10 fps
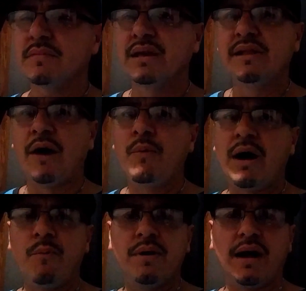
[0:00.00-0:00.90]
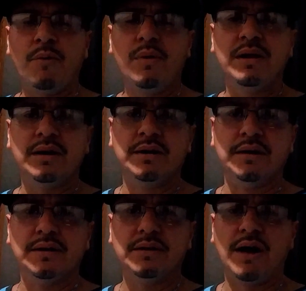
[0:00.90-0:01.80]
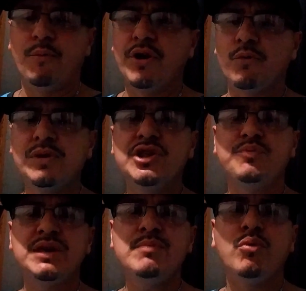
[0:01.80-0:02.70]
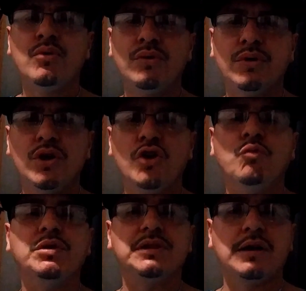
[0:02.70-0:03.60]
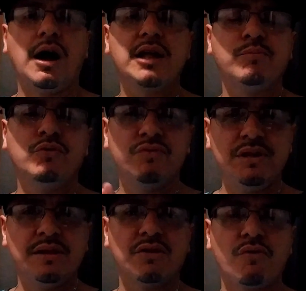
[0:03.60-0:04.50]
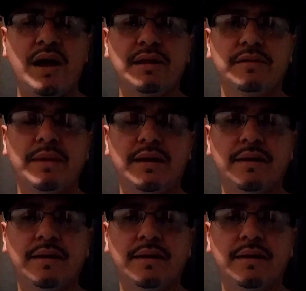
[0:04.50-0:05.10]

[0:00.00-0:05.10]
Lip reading: I want to reach people with the gospel of Jesus Christ, man.